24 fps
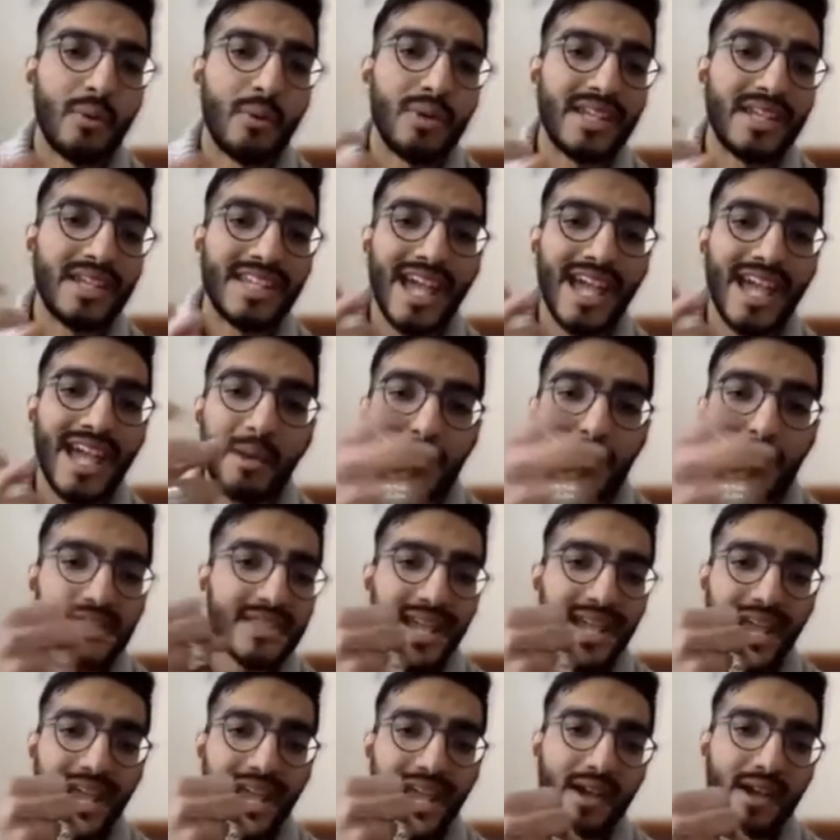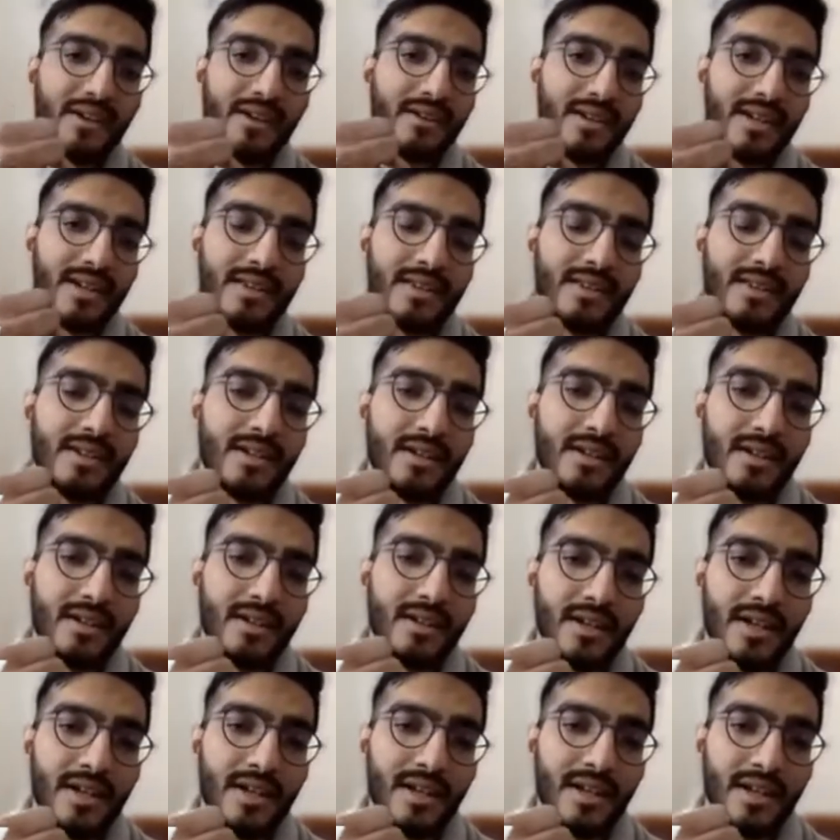where we capture the air in
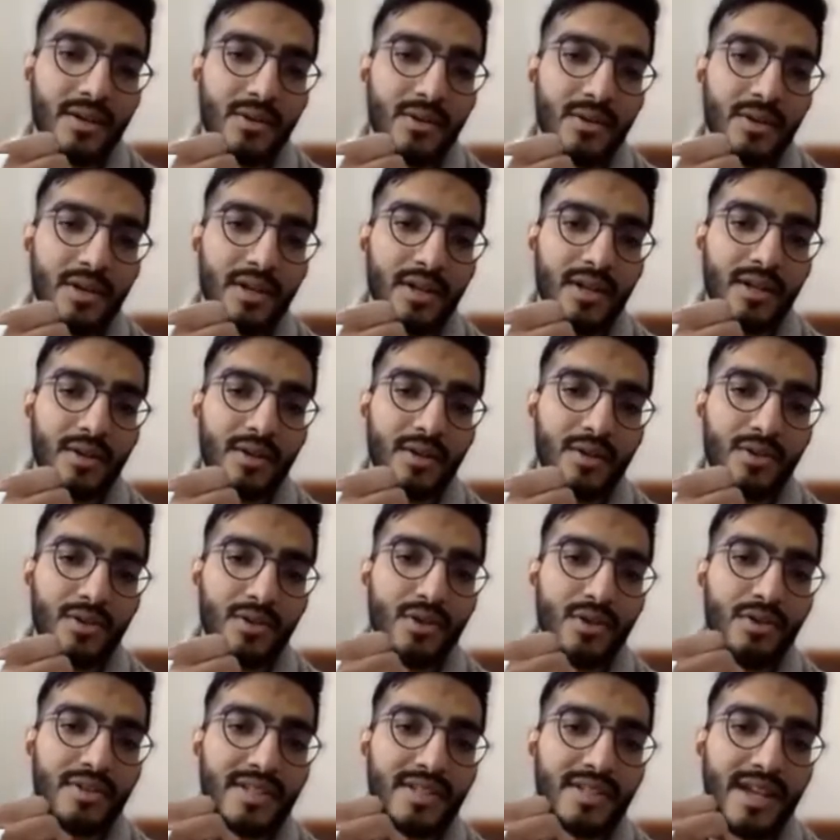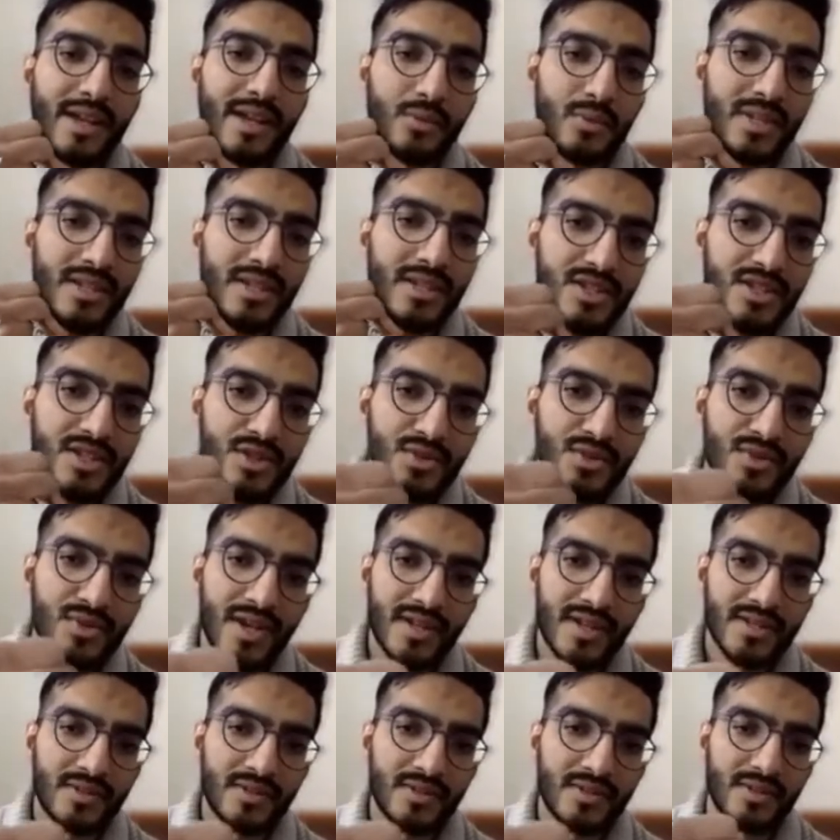our throat and we
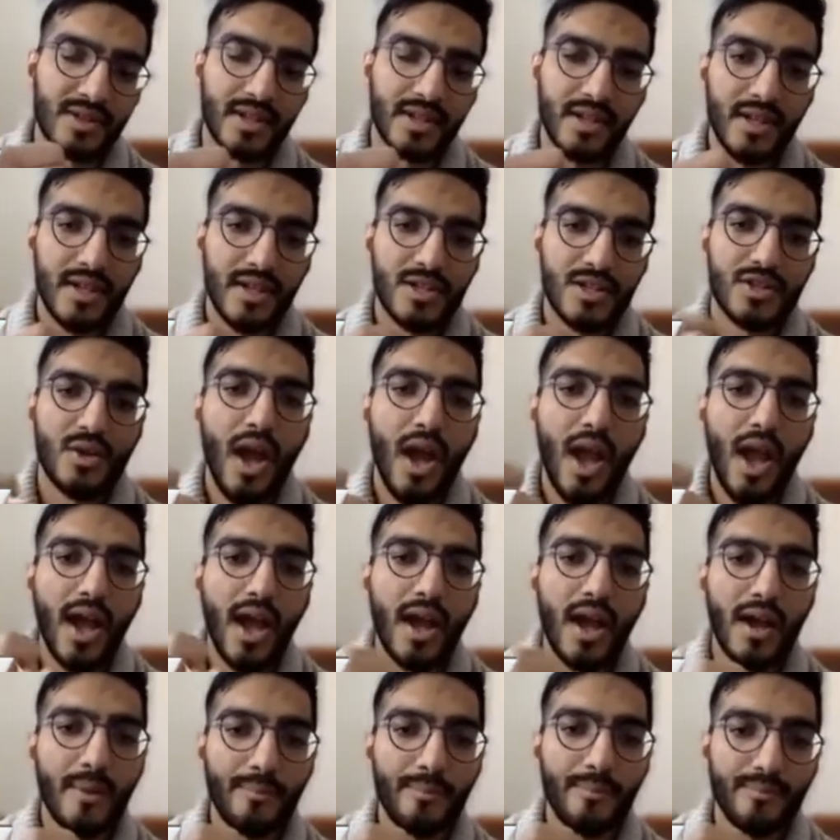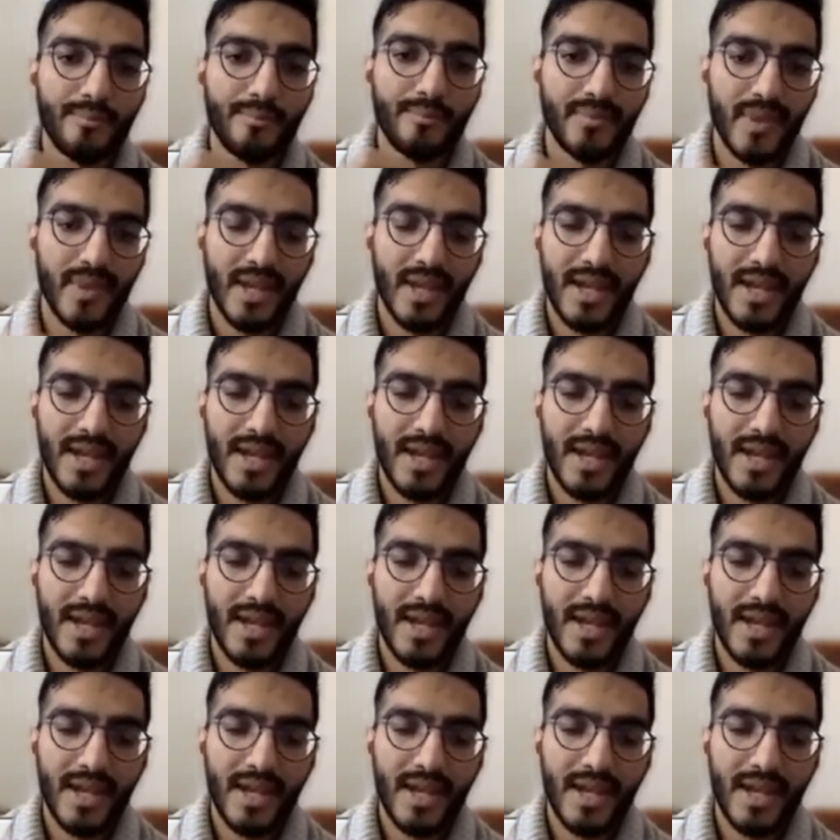stress on it. So ha.